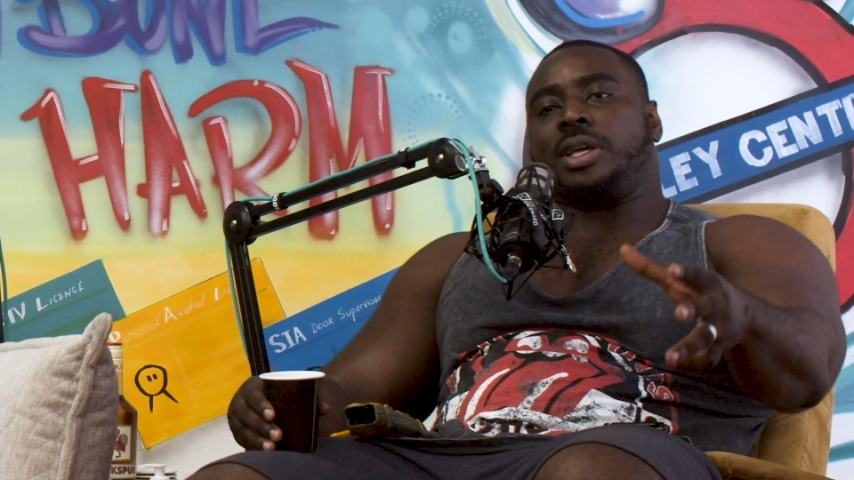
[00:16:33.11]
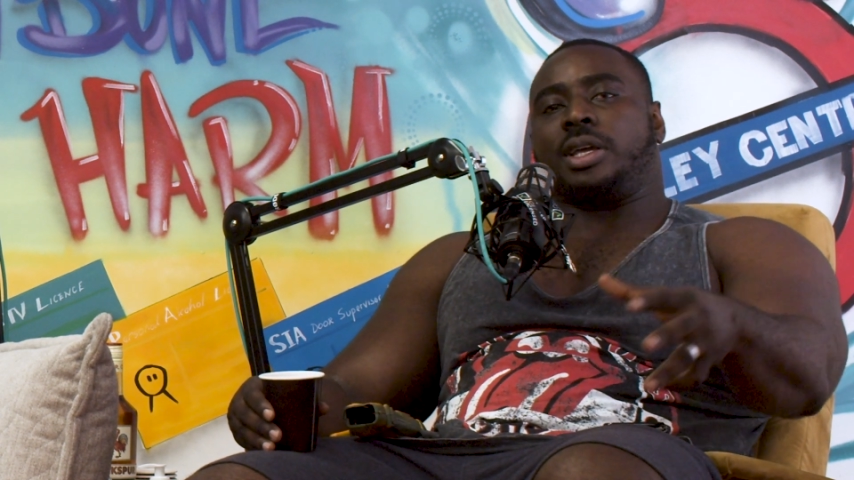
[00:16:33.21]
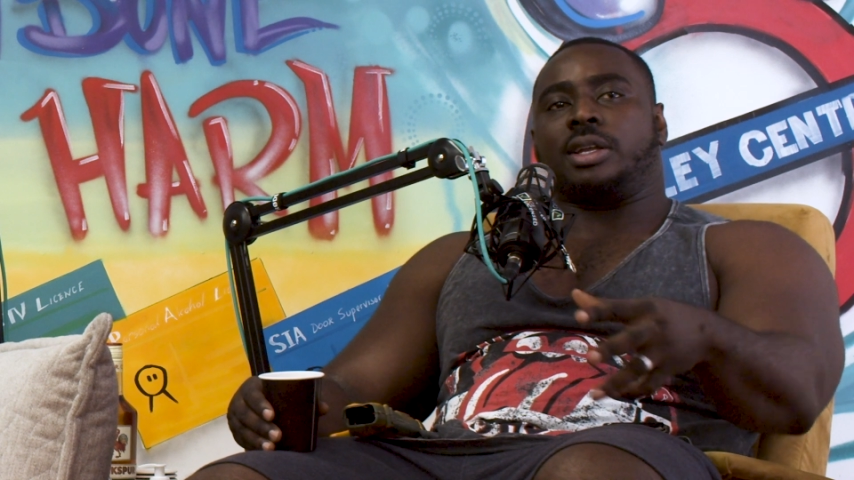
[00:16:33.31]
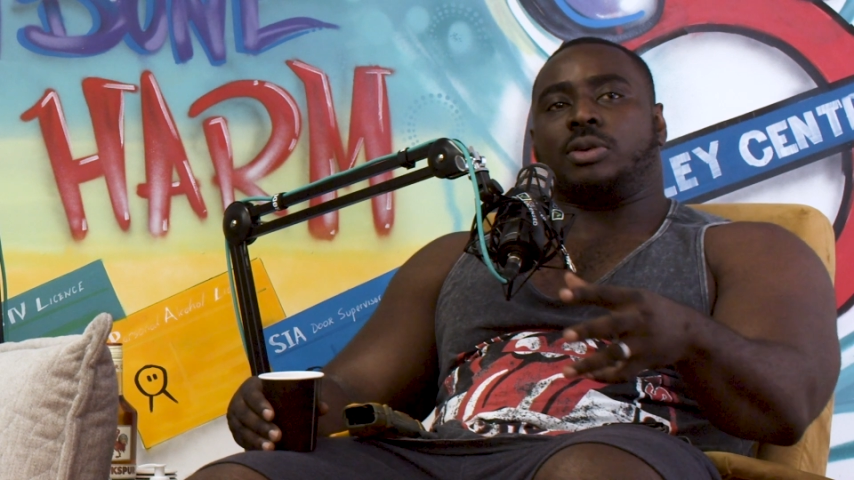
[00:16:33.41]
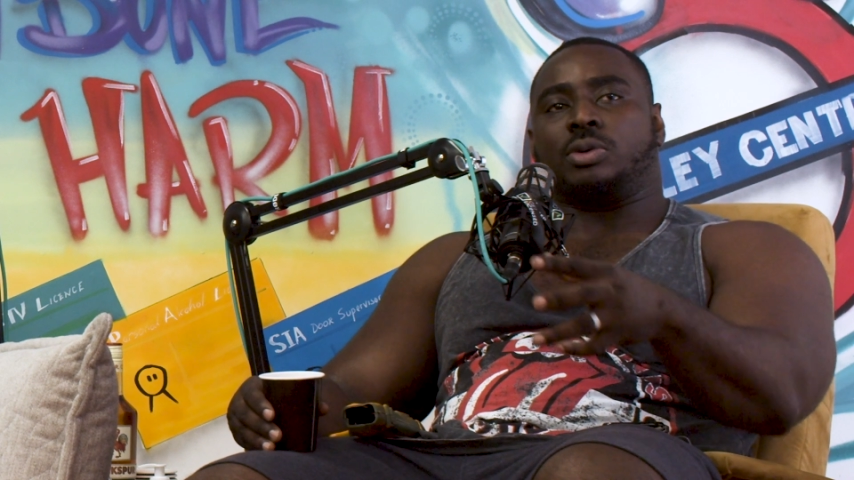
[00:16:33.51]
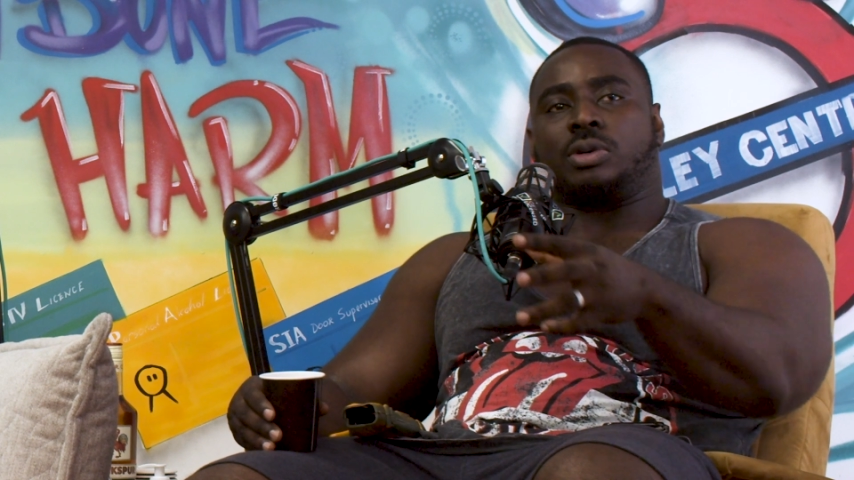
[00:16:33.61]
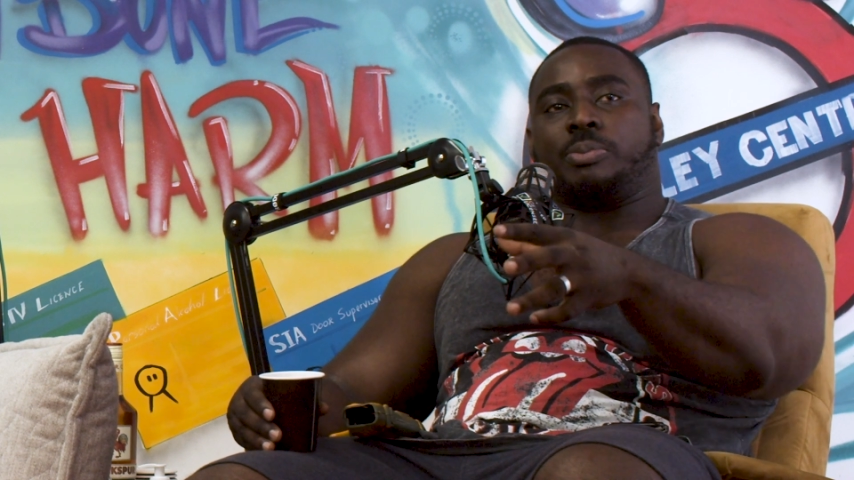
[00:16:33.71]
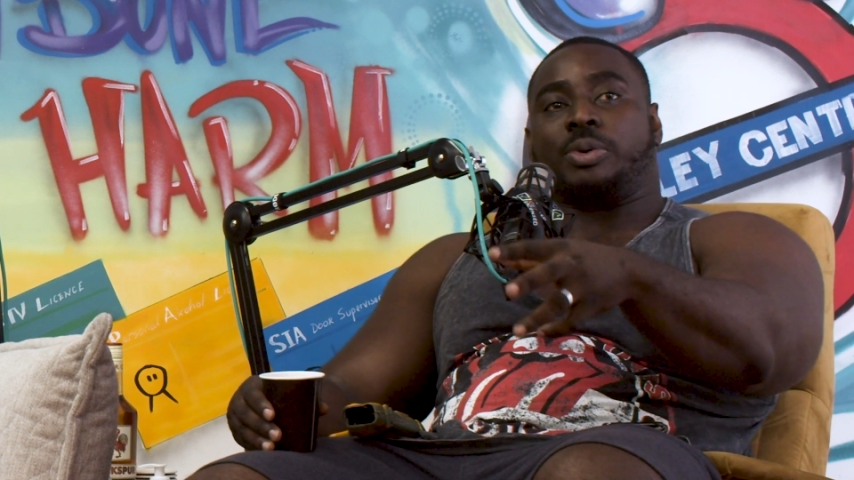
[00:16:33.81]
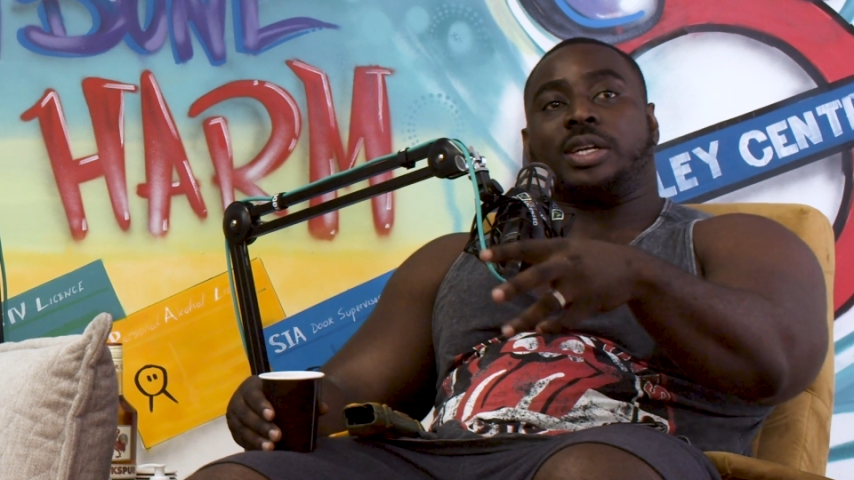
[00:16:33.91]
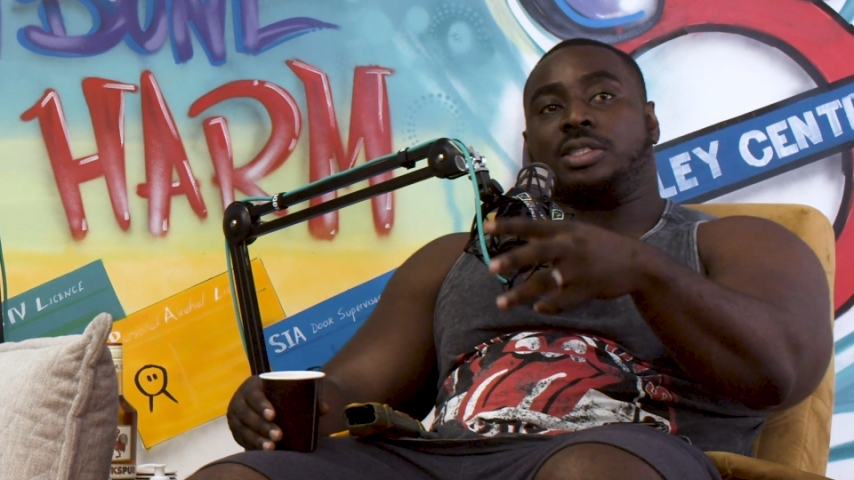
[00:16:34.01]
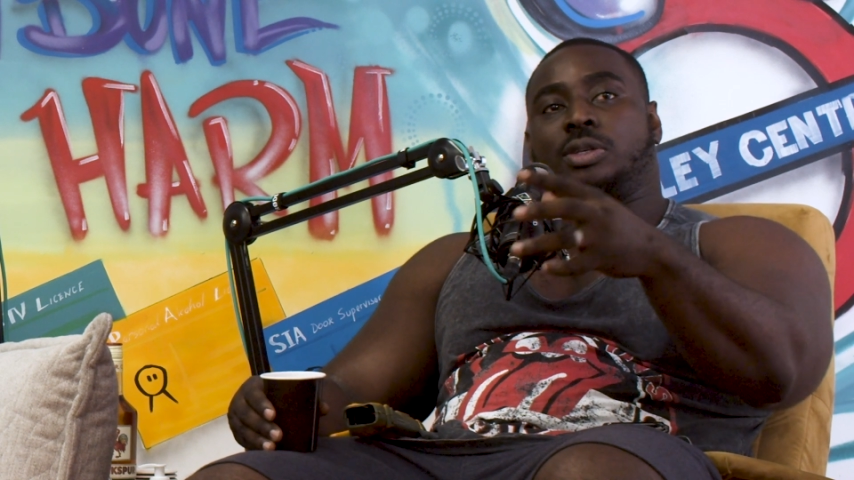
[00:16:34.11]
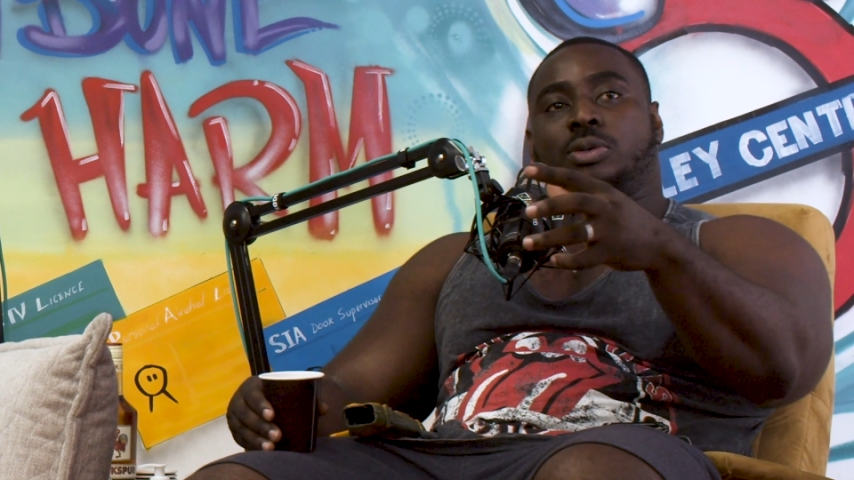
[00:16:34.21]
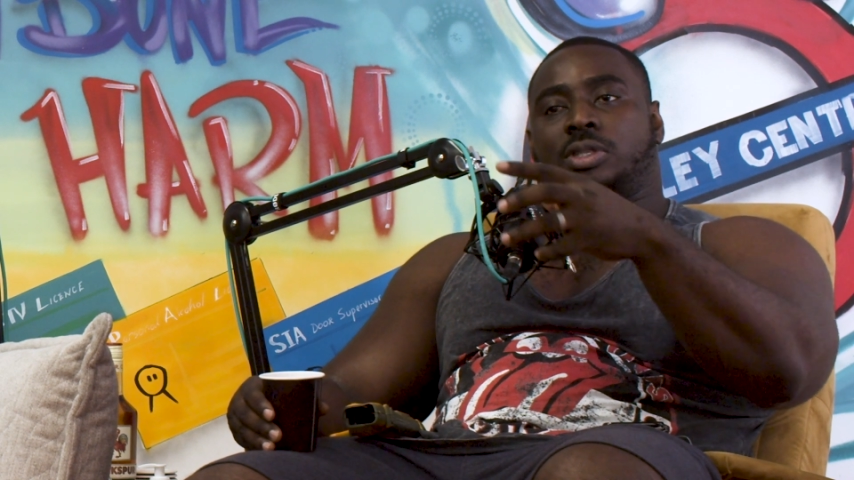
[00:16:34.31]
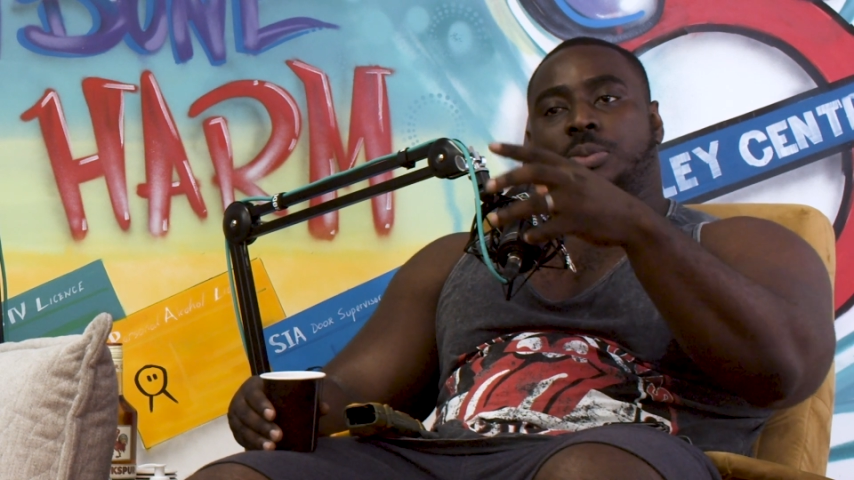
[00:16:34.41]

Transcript: meeting or a brand deal,